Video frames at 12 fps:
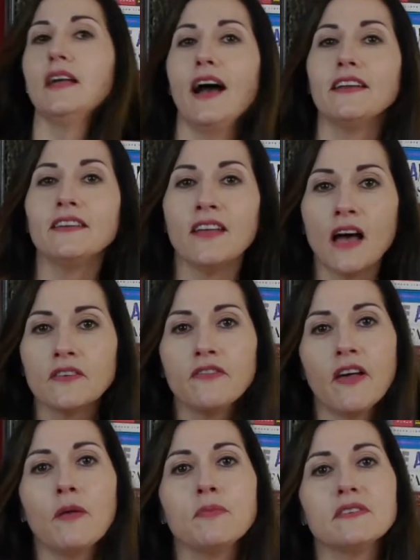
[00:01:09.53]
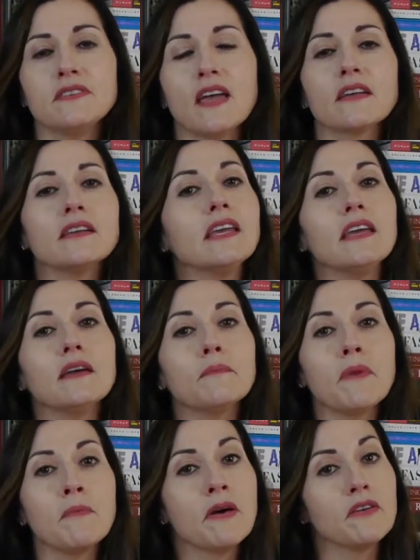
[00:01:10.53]
I did not develop this technique.
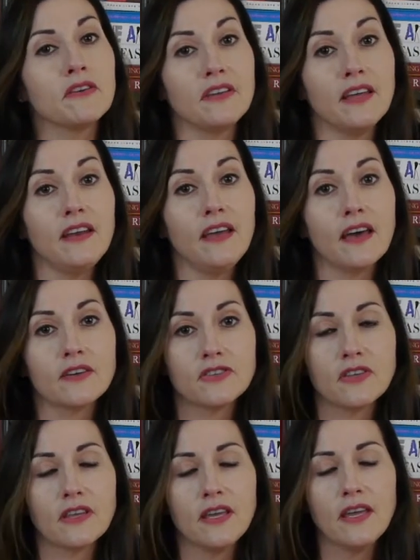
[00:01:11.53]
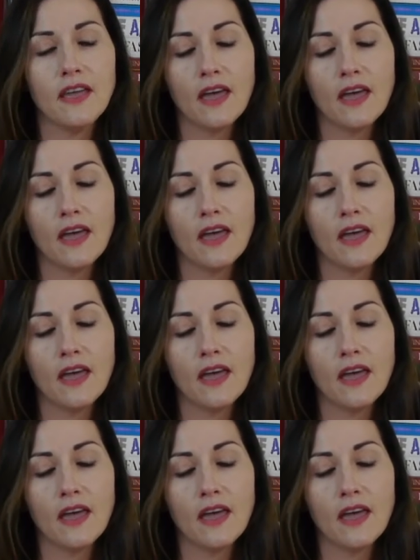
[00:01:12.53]
My mother did, actually,